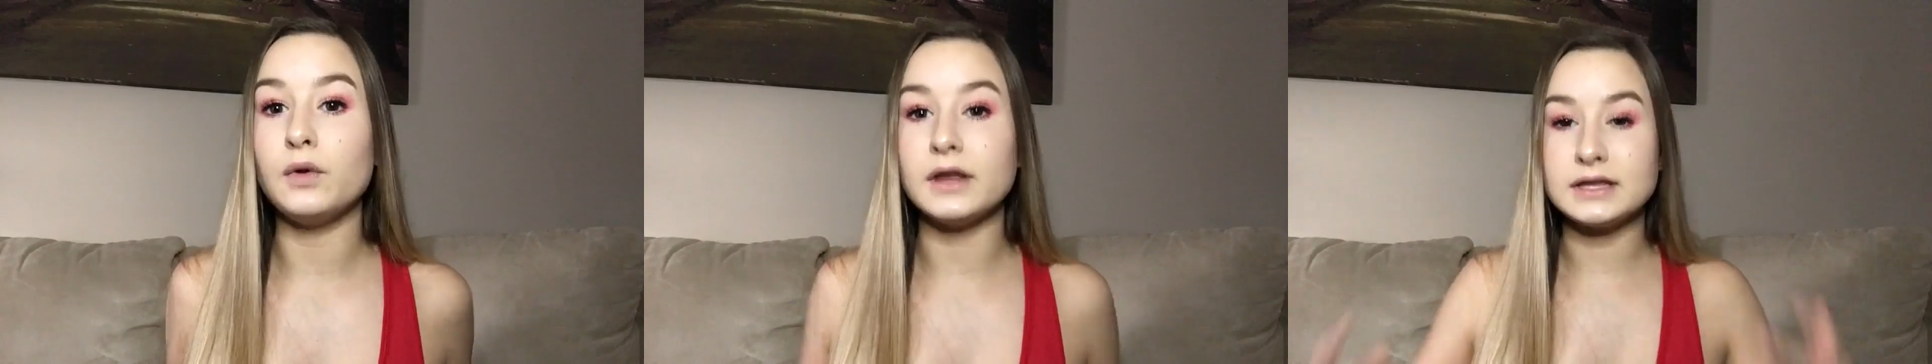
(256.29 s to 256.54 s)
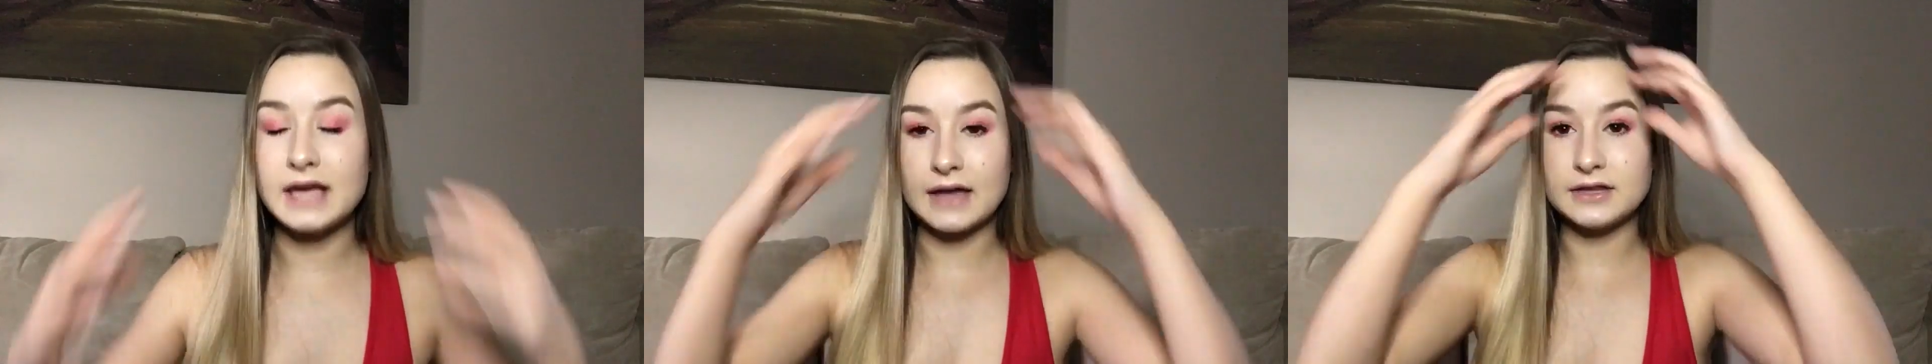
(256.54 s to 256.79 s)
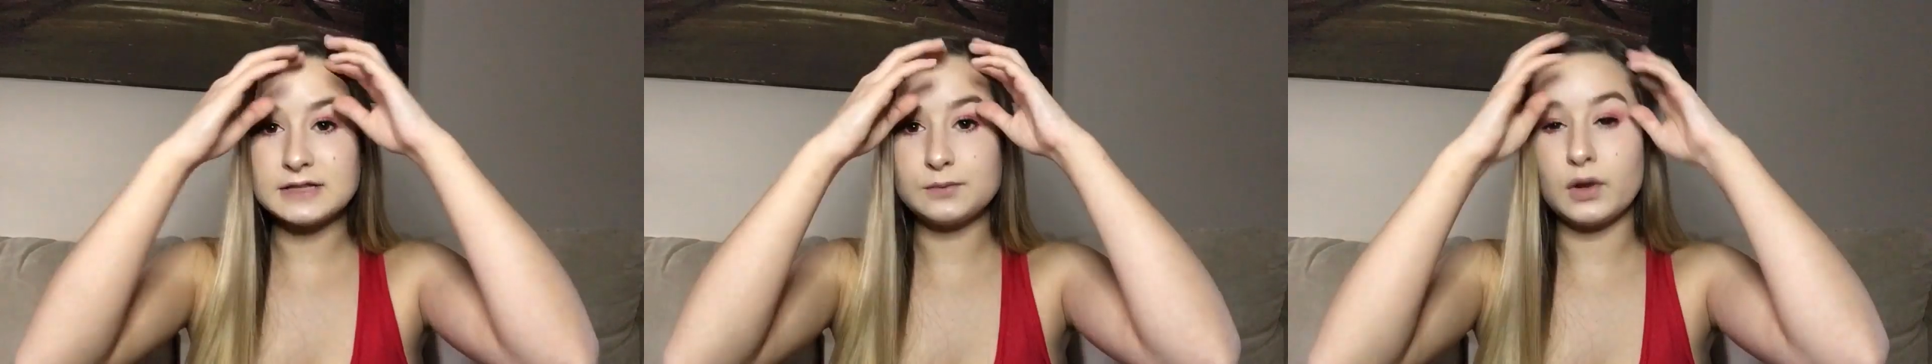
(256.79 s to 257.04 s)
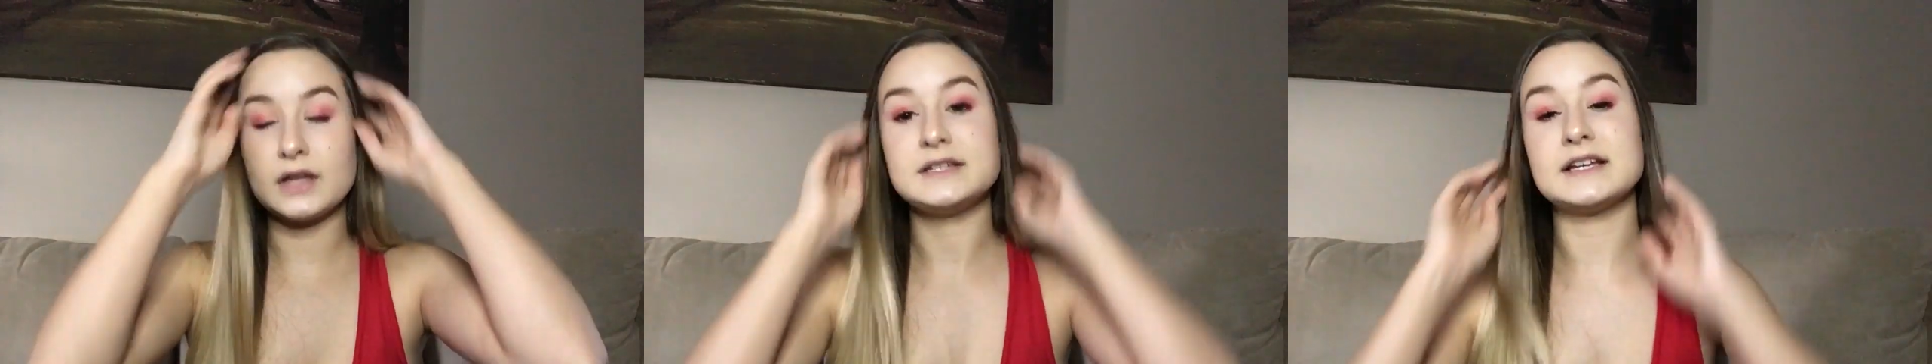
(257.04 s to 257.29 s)
Like, at this
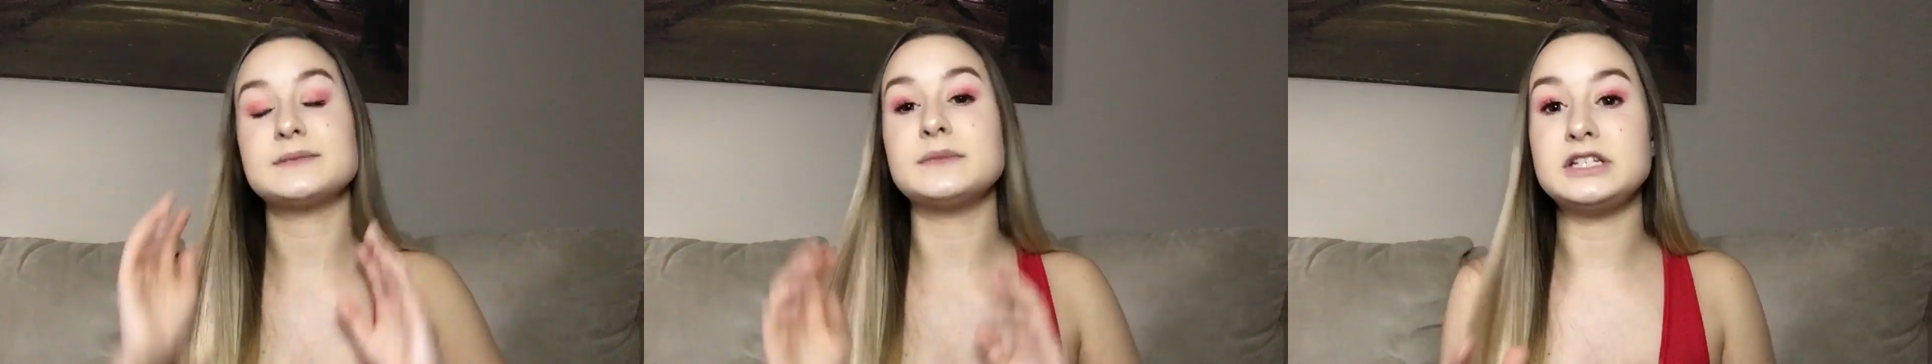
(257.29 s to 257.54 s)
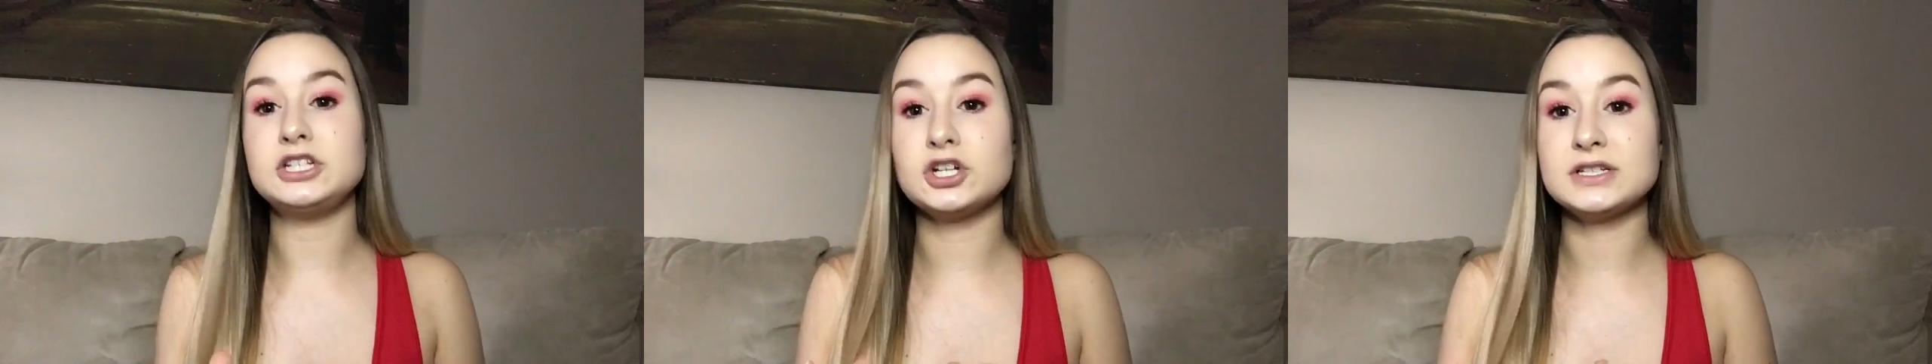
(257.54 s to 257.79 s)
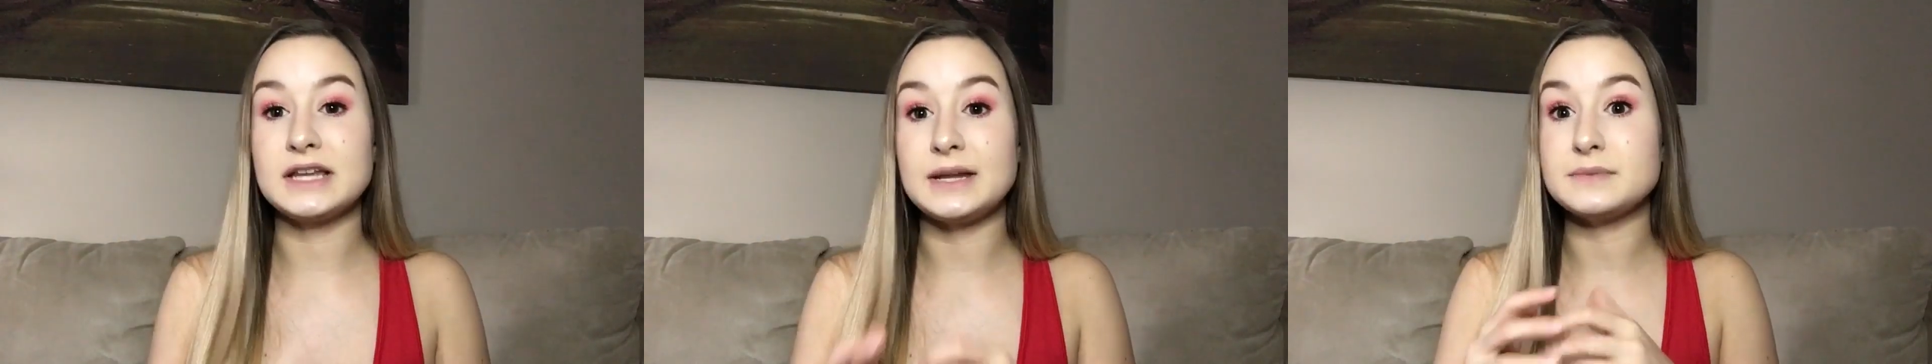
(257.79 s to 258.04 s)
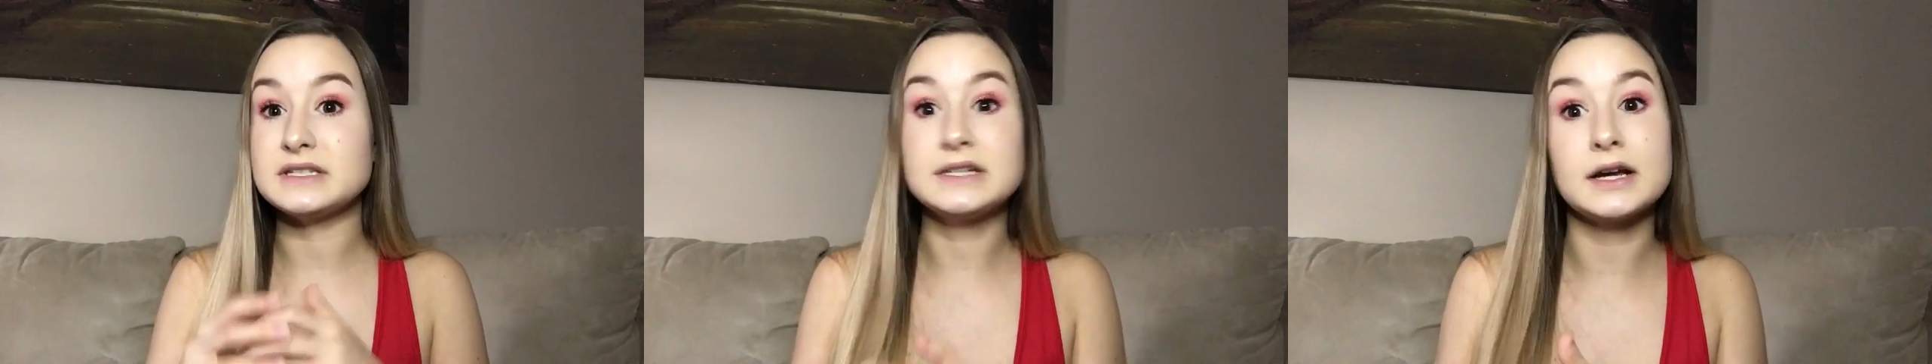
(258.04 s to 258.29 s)
point, I texted my teacher, I said, I'm
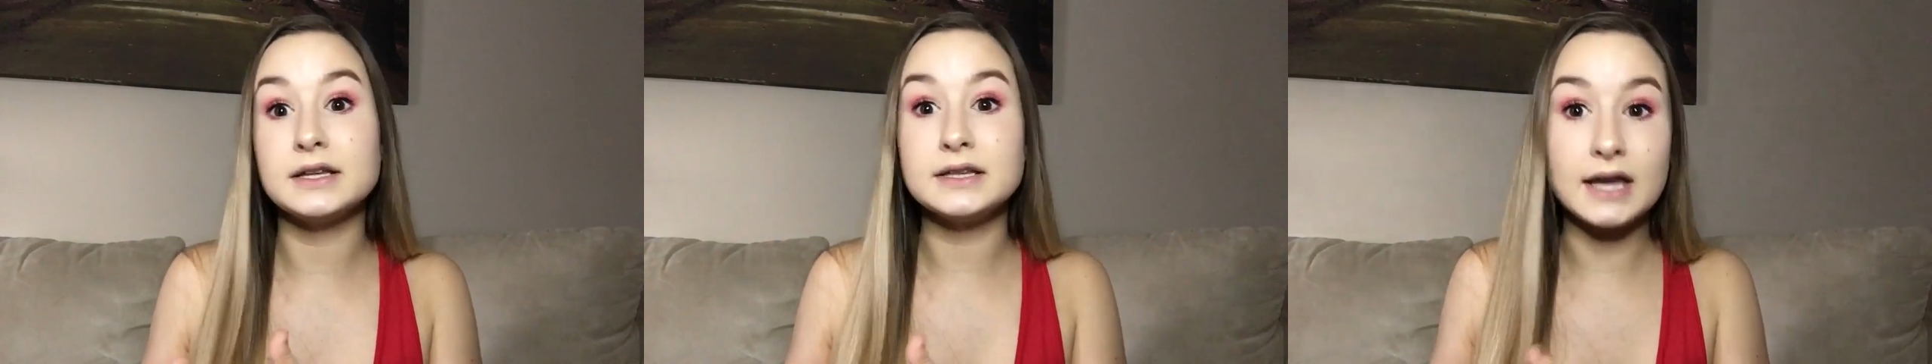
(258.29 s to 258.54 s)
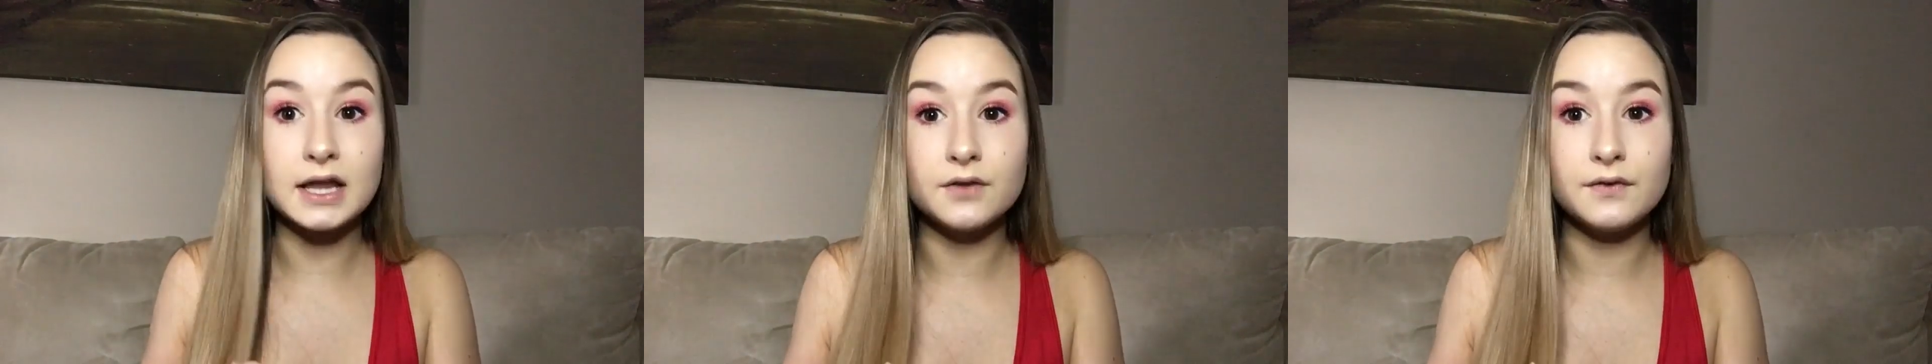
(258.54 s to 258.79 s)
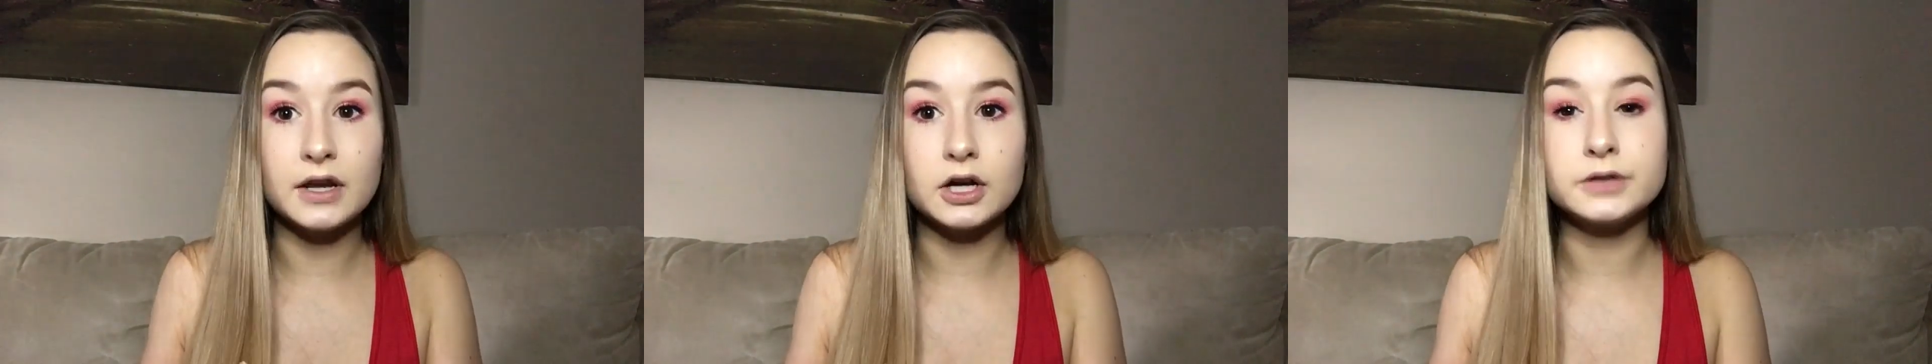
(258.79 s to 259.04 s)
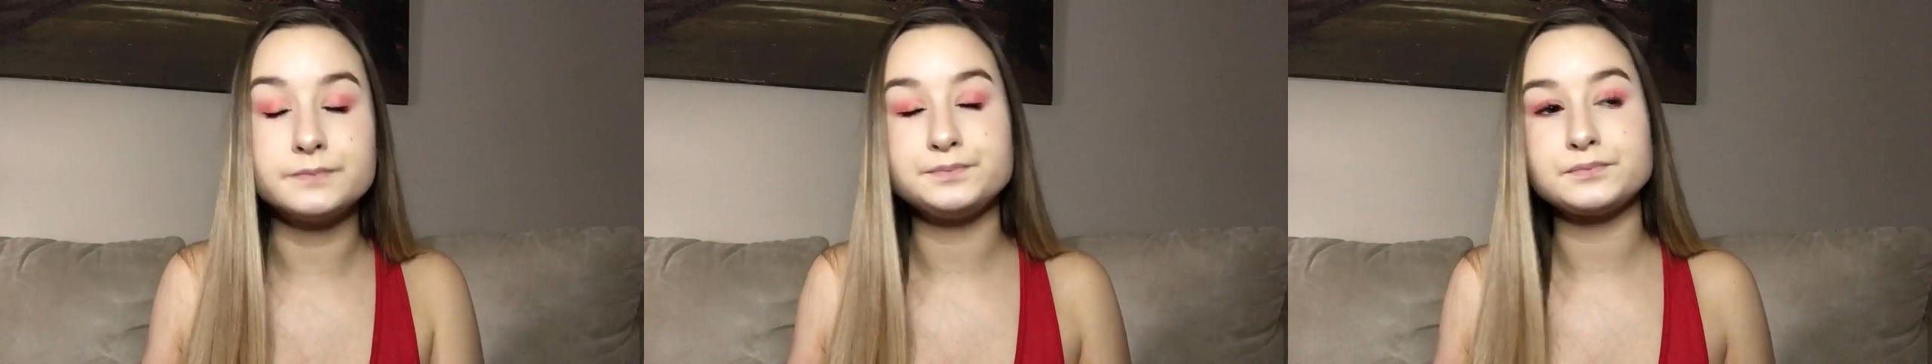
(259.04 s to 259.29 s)
stuck in the elevator.